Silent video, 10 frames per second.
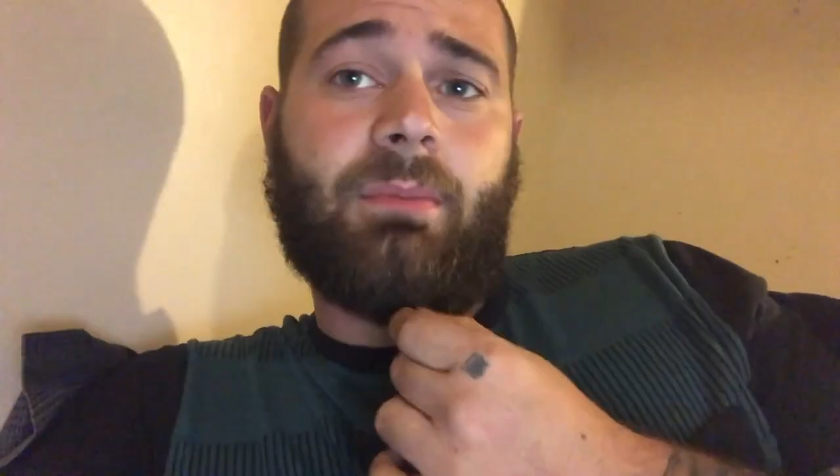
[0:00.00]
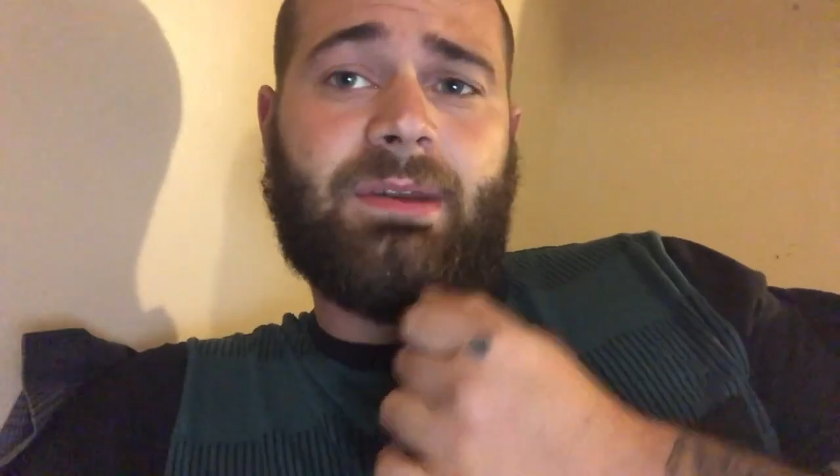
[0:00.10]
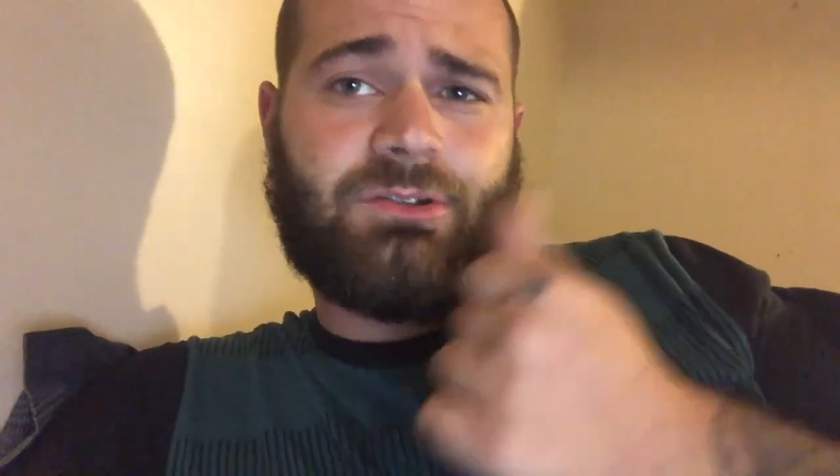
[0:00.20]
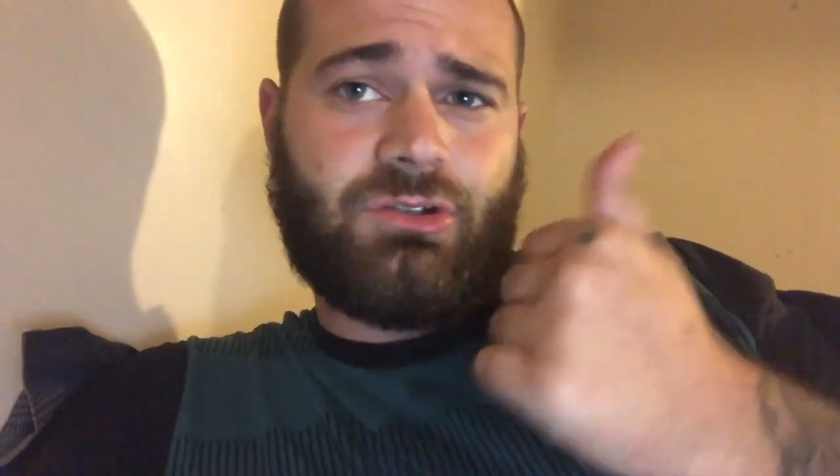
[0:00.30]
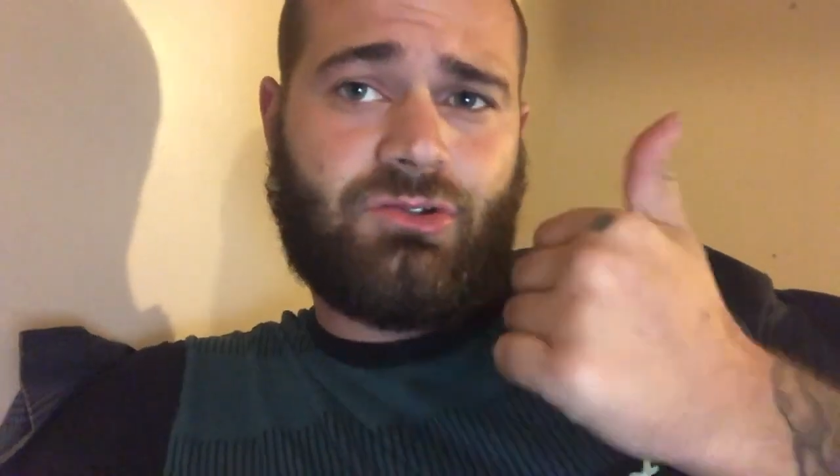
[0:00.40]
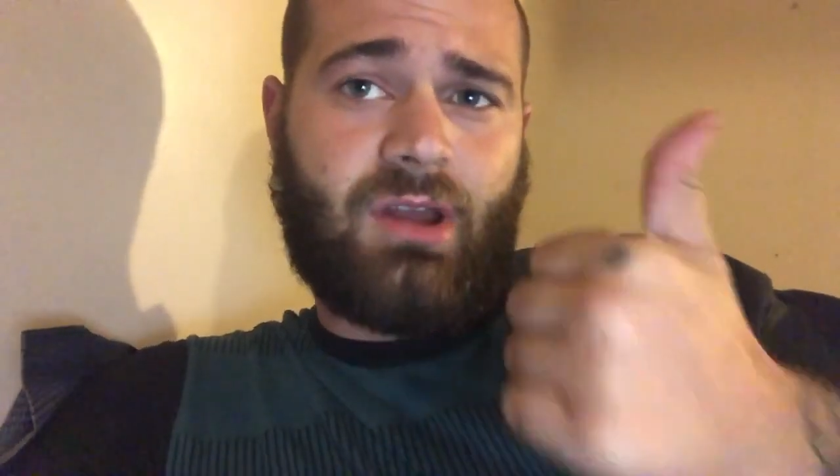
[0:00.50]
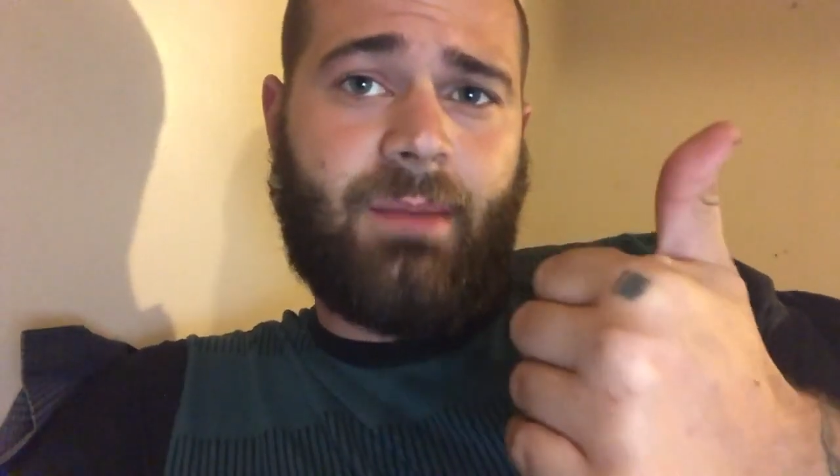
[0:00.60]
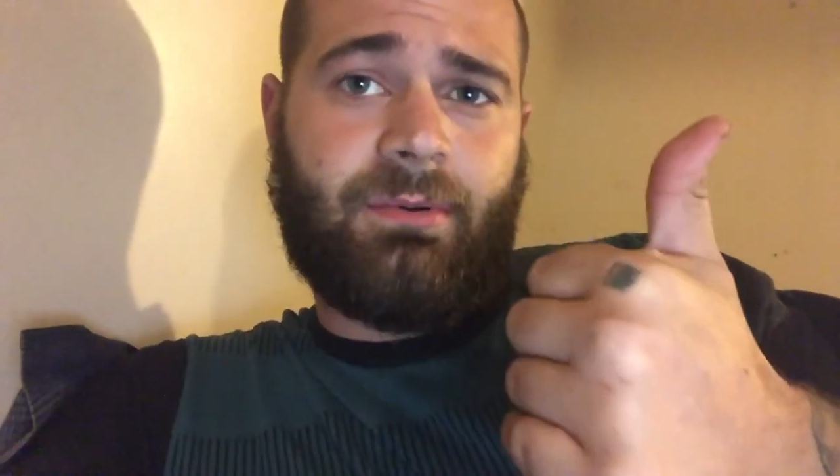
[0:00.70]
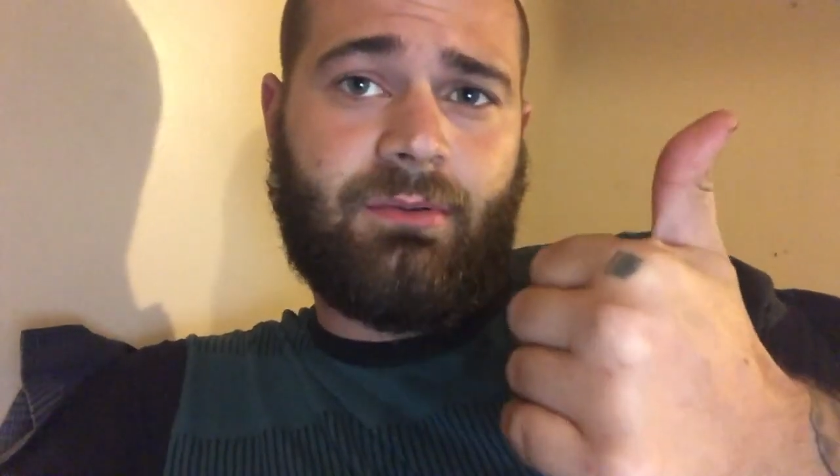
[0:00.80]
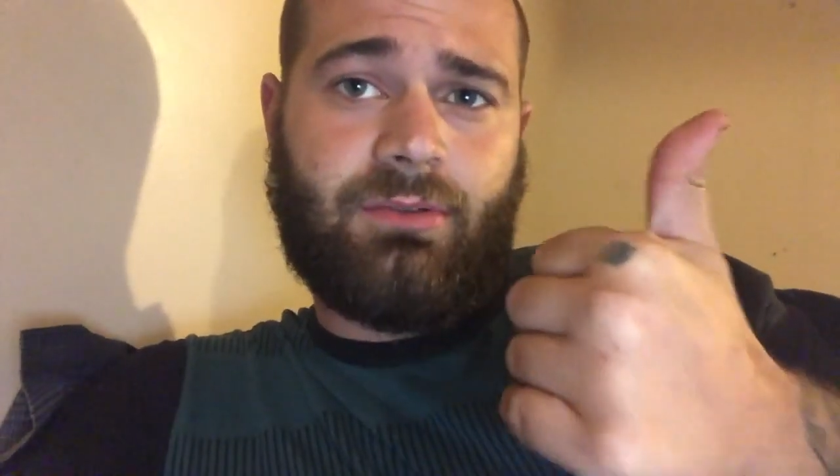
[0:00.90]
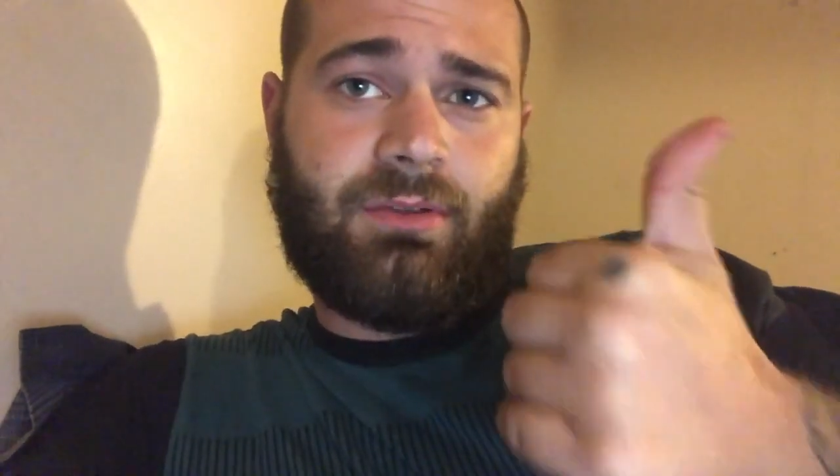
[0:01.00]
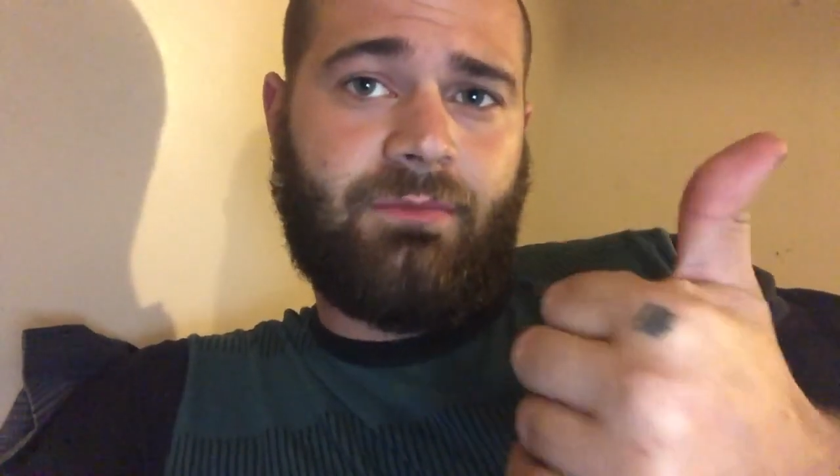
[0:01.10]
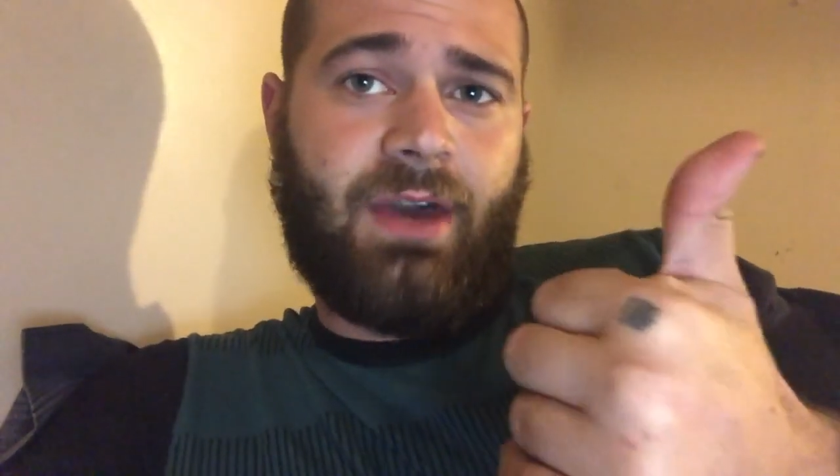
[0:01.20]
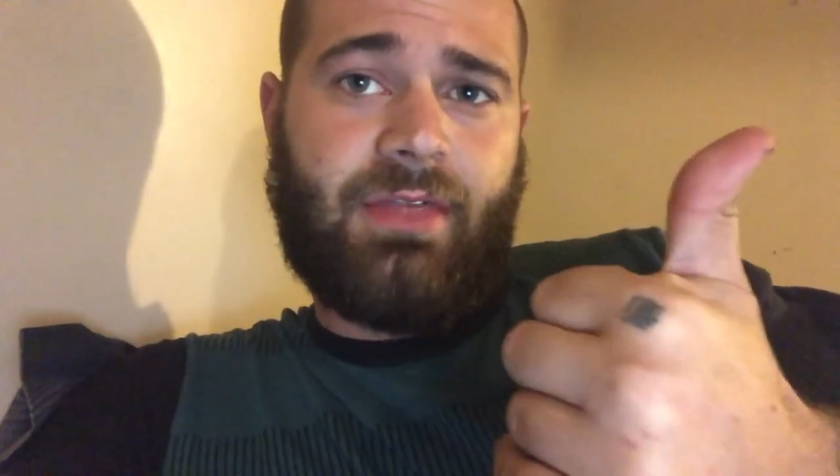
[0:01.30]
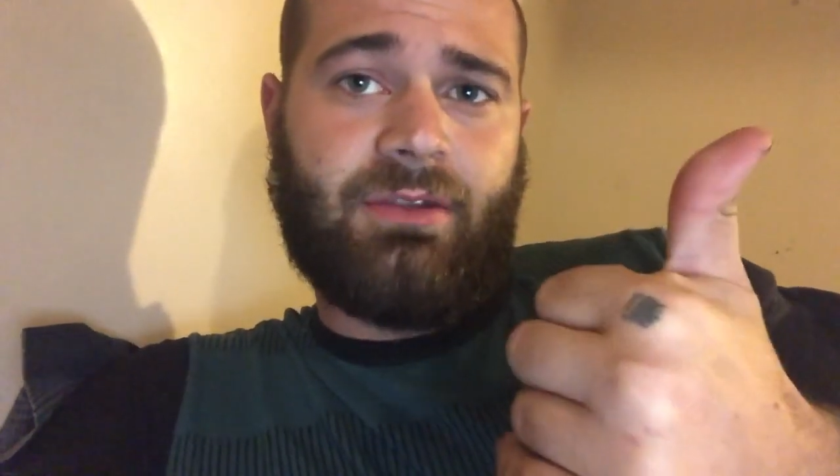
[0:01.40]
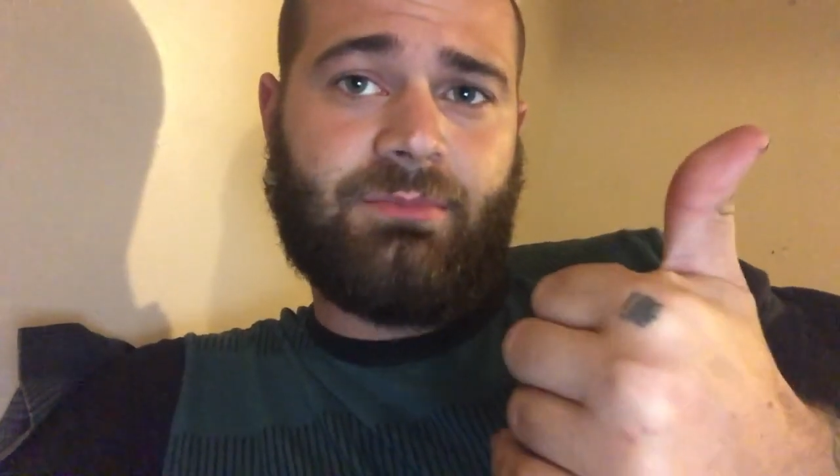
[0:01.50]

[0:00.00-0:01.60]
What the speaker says: Make sure to drop a fat